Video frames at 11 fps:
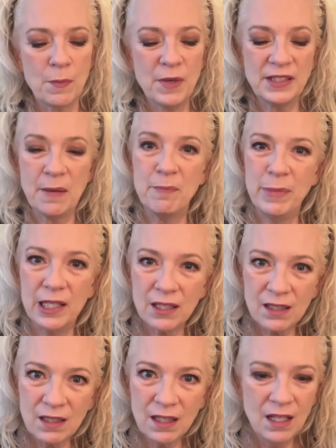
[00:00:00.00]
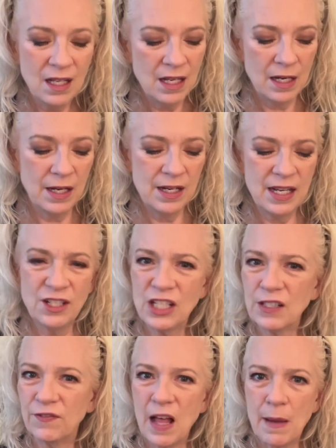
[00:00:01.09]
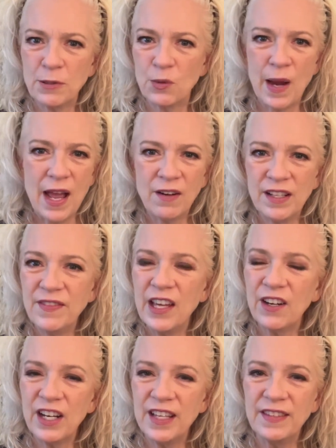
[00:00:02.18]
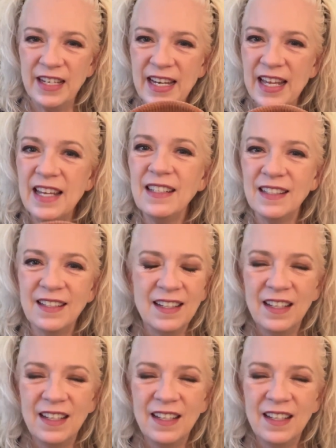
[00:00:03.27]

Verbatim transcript: but the bill just flops around in there in the knit.